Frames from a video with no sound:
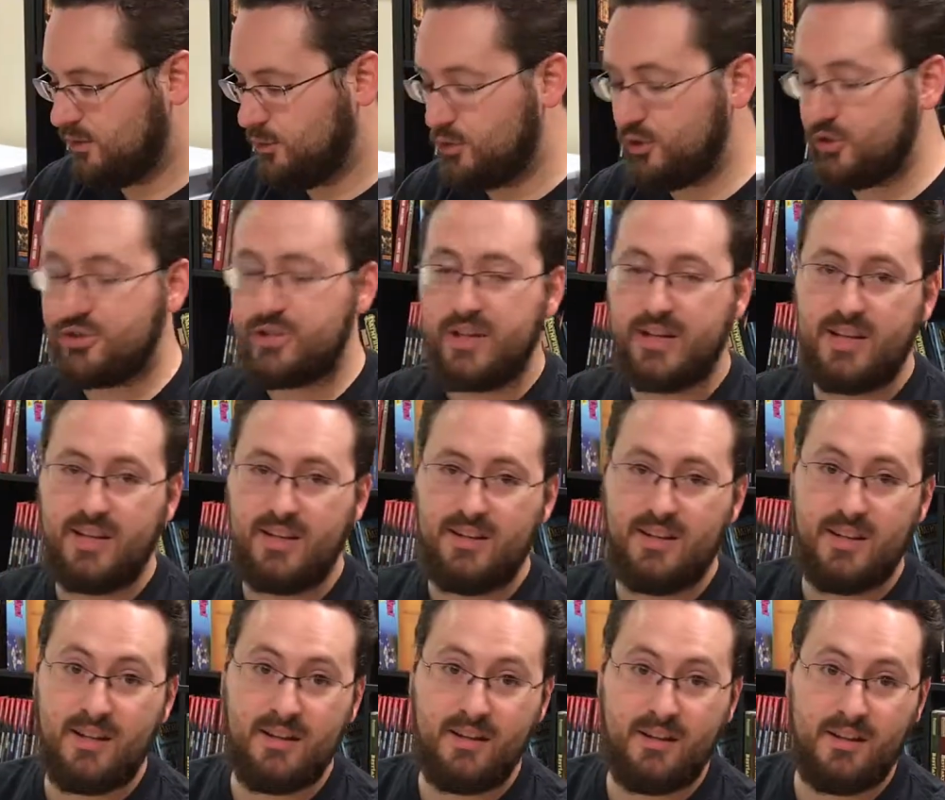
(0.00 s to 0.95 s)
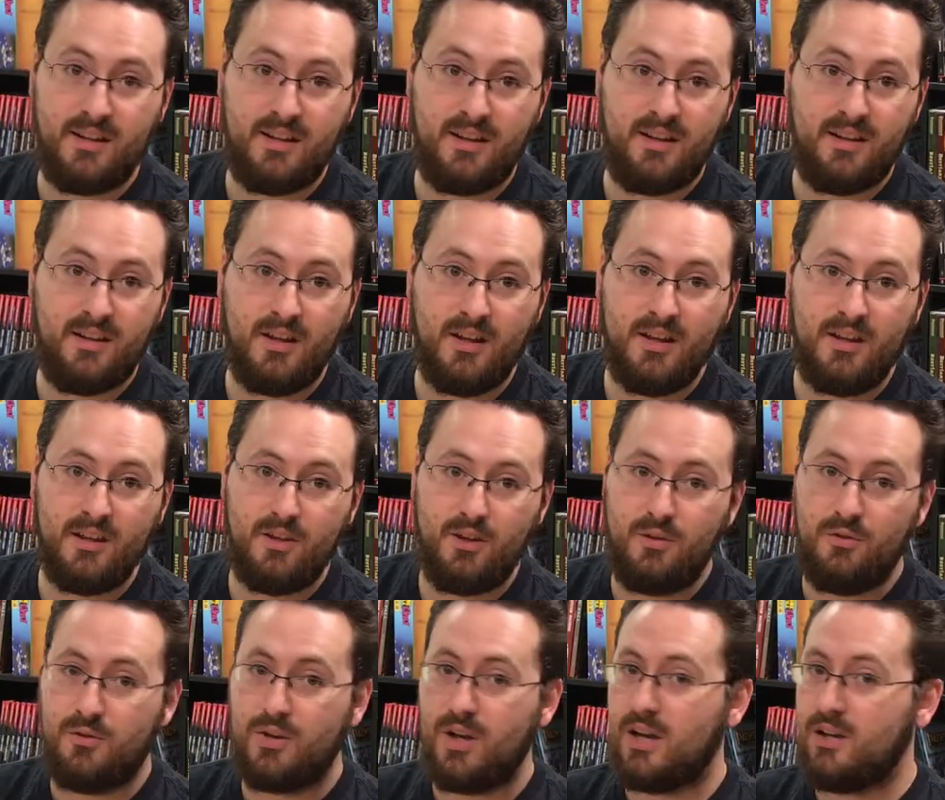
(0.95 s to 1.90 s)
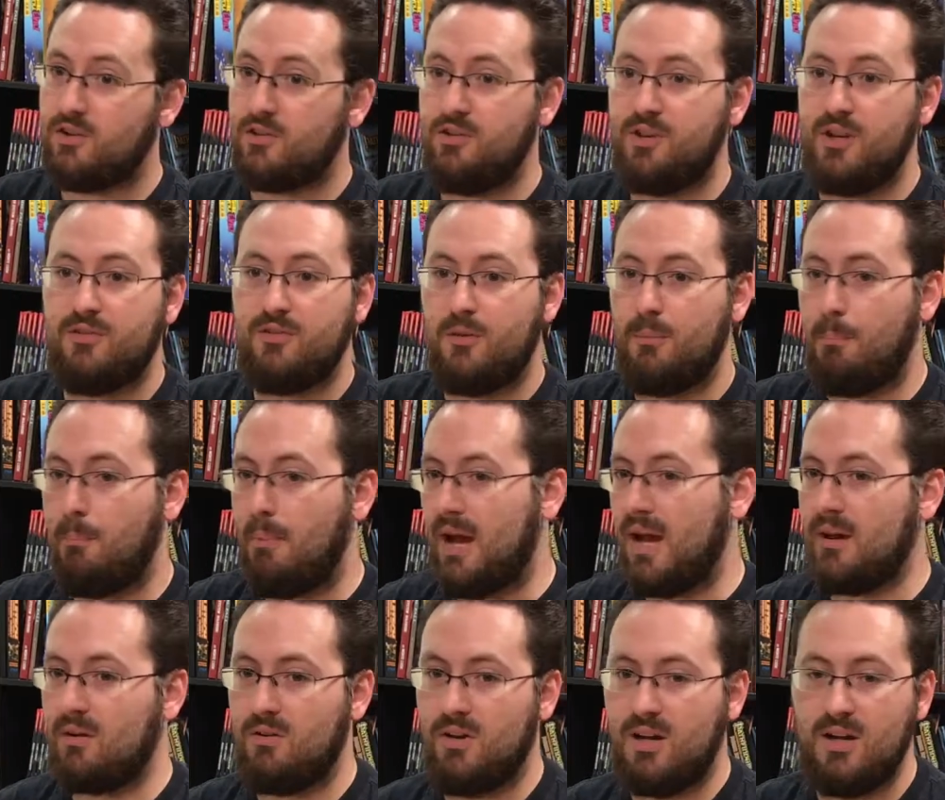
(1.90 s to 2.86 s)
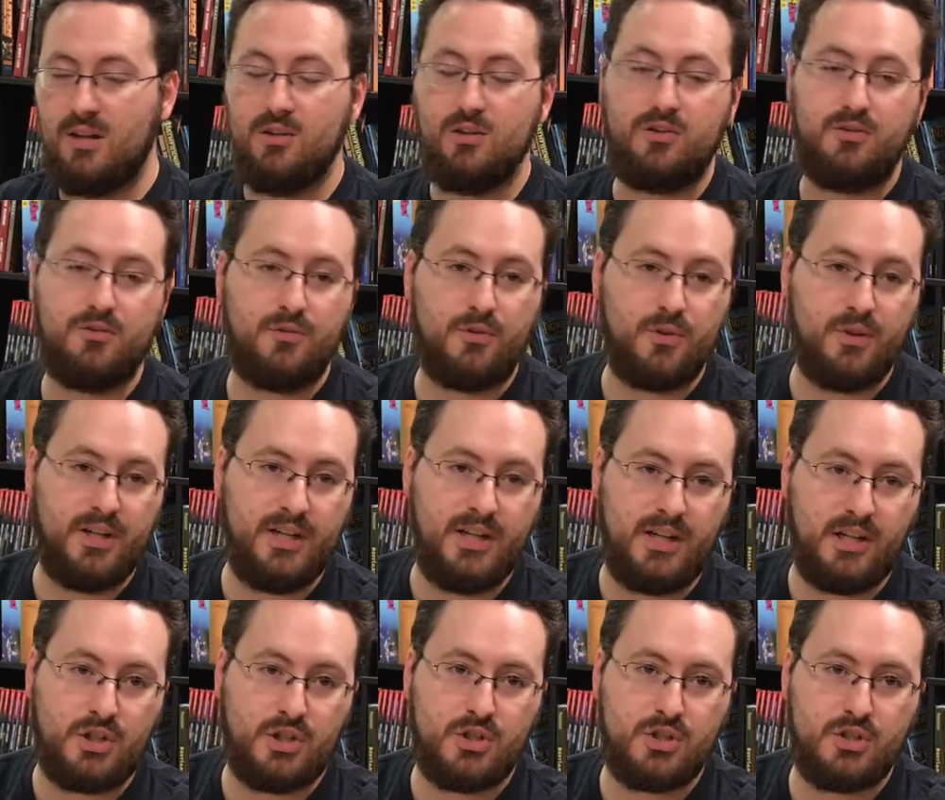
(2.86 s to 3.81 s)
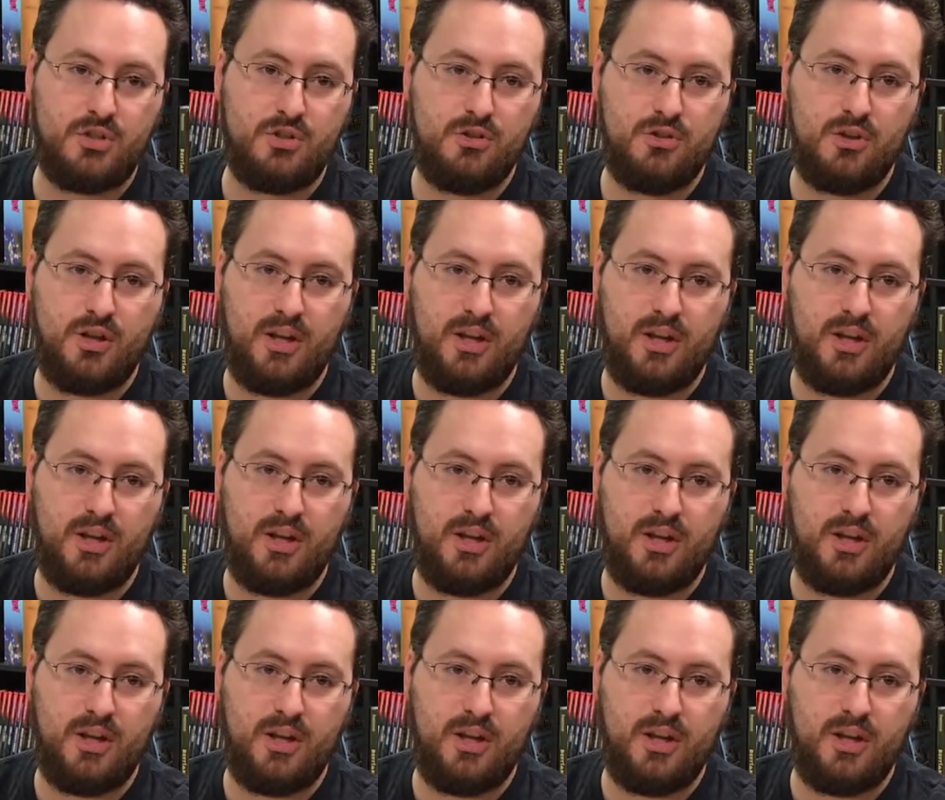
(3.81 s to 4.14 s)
Just like in D&D, you've got your different backgrounds for each